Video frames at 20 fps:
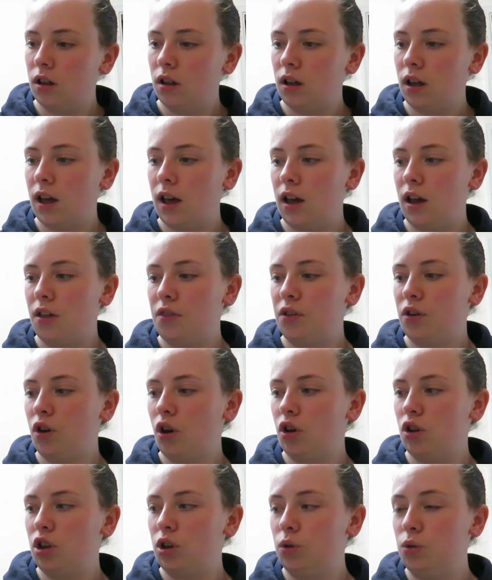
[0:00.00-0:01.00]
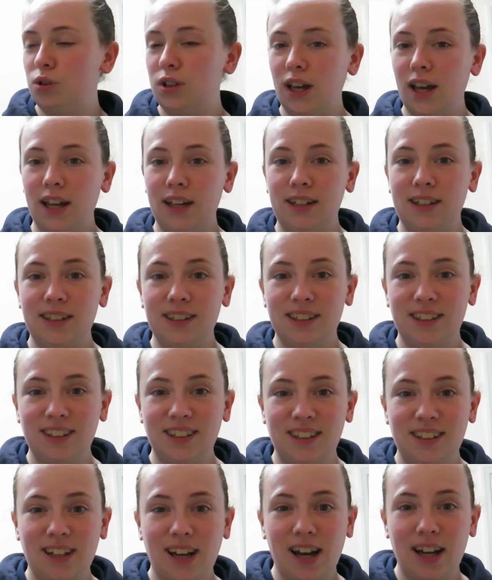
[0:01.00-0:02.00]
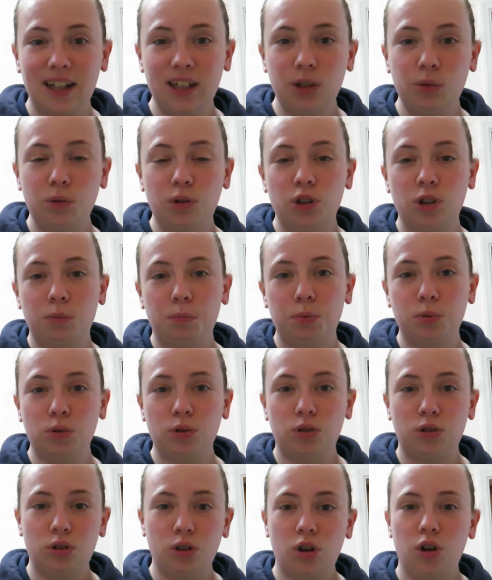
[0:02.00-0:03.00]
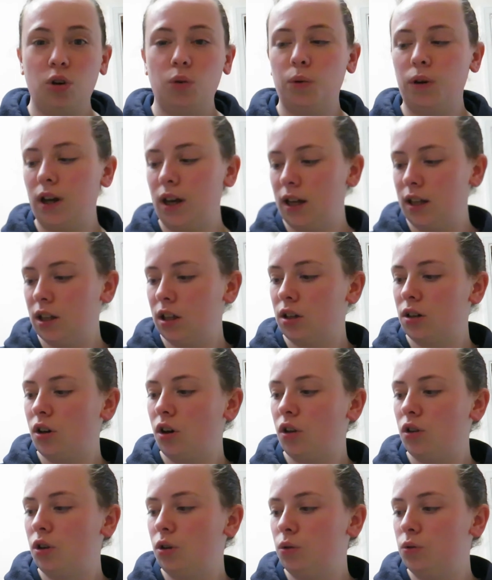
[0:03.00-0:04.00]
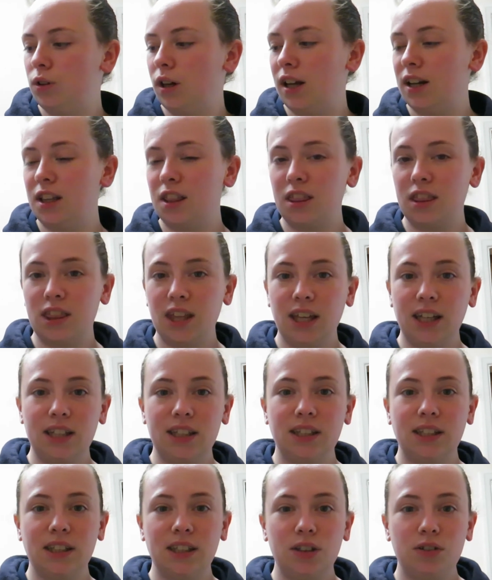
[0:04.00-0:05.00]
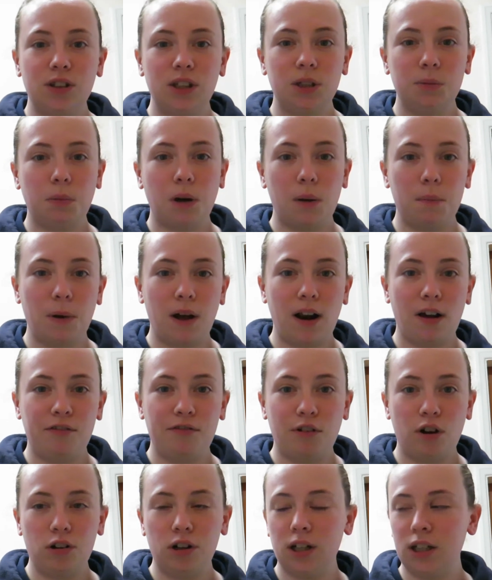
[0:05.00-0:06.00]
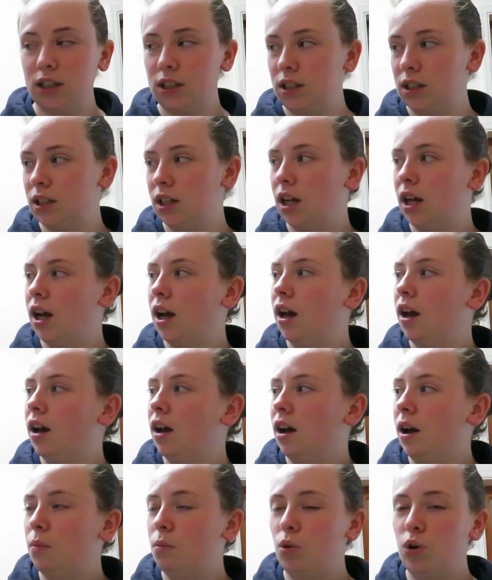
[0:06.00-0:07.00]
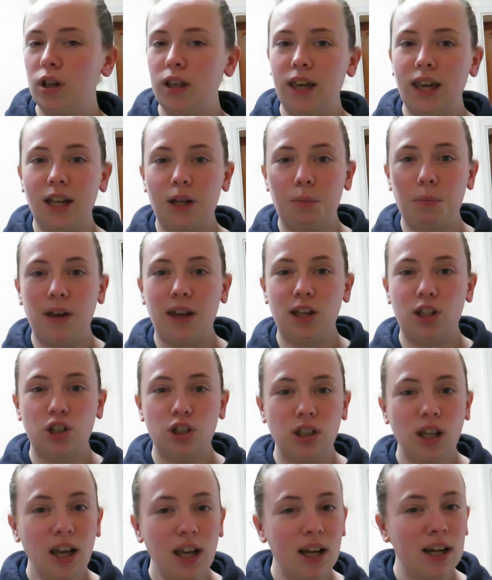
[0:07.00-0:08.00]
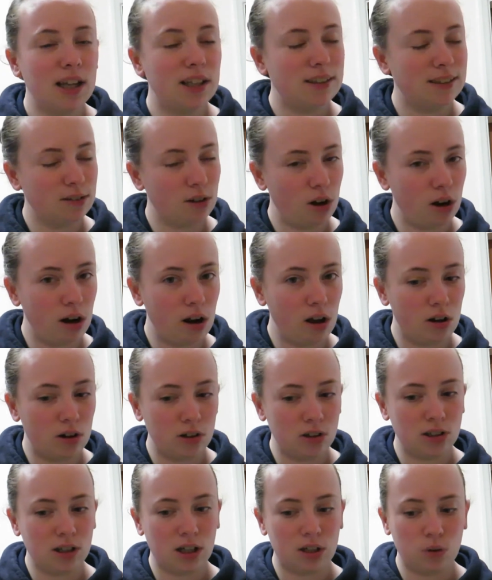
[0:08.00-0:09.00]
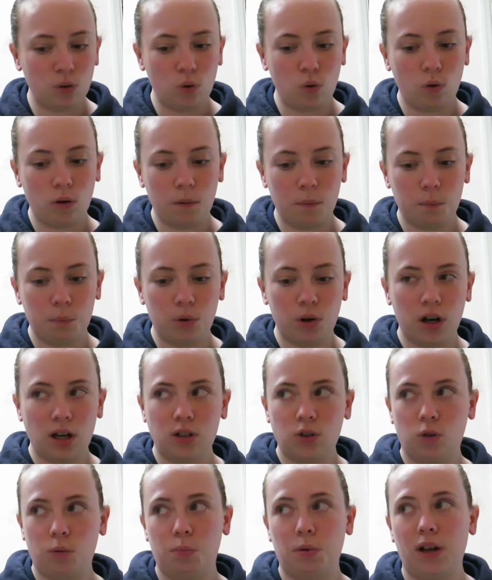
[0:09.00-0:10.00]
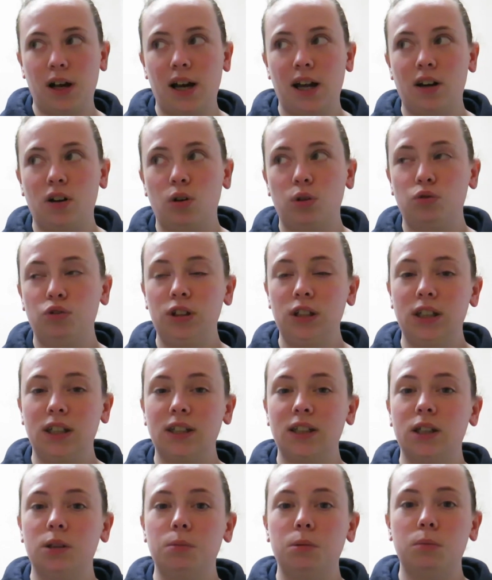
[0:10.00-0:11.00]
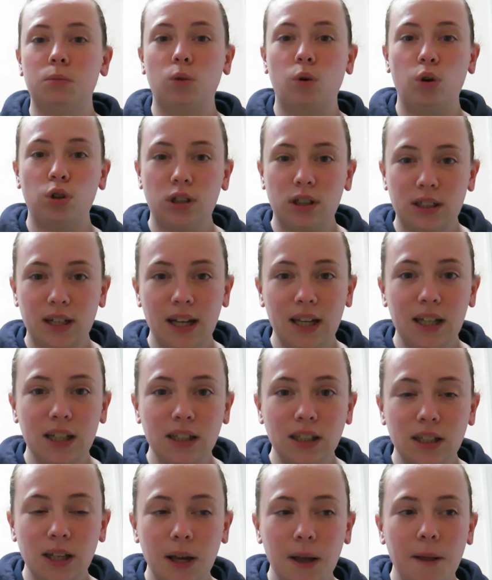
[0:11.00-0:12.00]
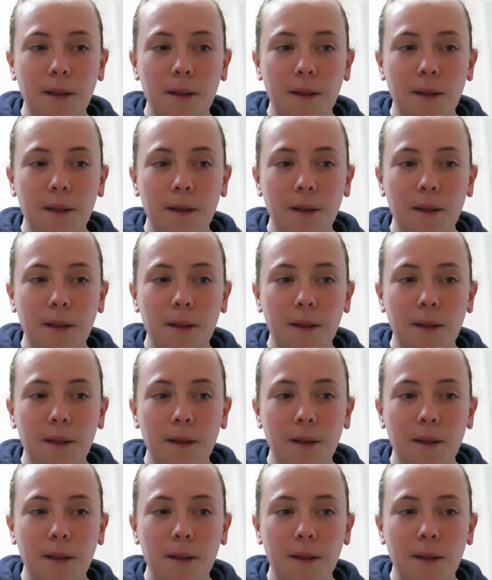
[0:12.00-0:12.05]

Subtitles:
The Girl Who Dared to Stand, which is book 2 in the Girl Who Dared to Think series by Bella Forrest. I'm only 8 pages in, it's not a lot, I know, but I do plan on reading a little bit more tonight,